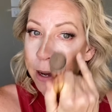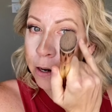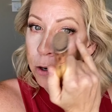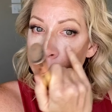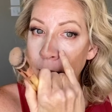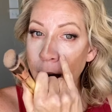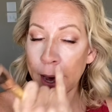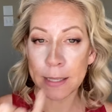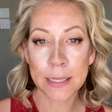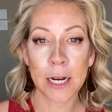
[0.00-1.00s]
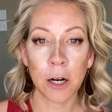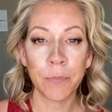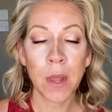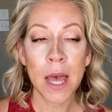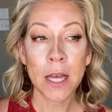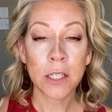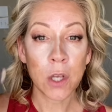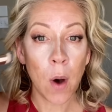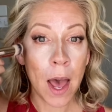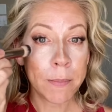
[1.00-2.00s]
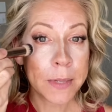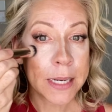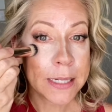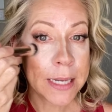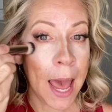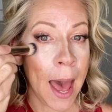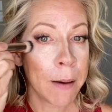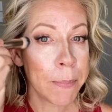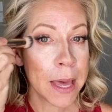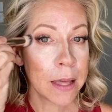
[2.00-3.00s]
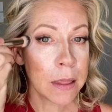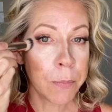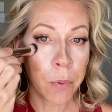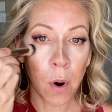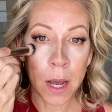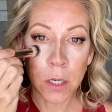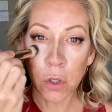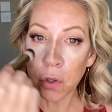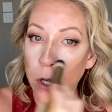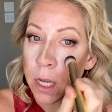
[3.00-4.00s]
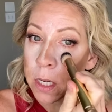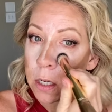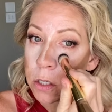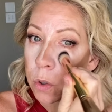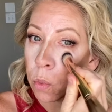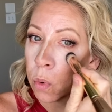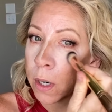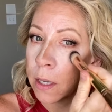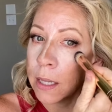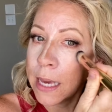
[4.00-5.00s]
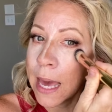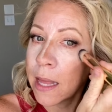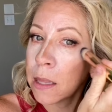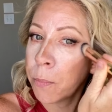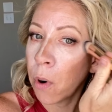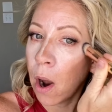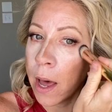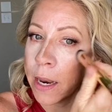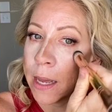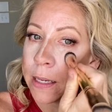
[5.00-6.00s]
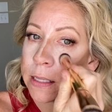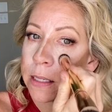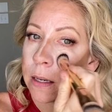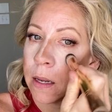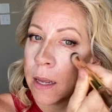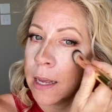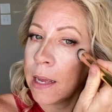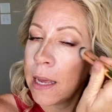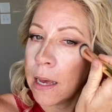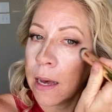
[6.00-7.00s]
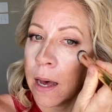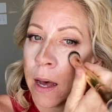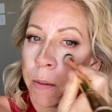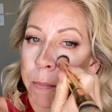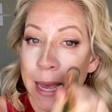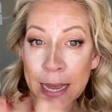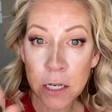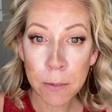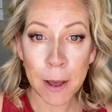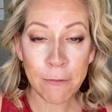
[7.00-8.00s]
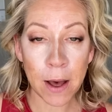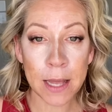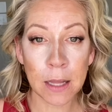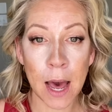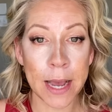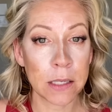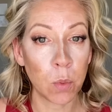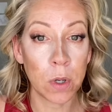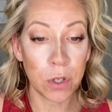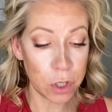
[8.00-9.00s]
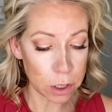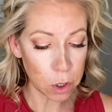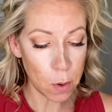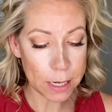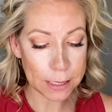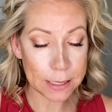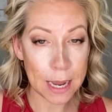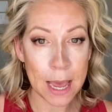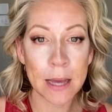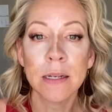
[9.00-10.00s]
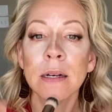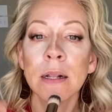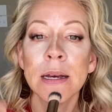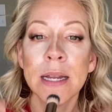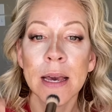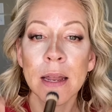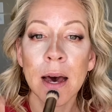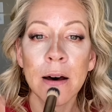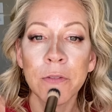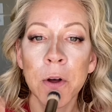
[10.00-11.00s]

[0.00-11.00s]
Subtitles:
under my eyes here. So I'm tapping the brush to really get the product into my fine lines where it's just going to stay until I take it off.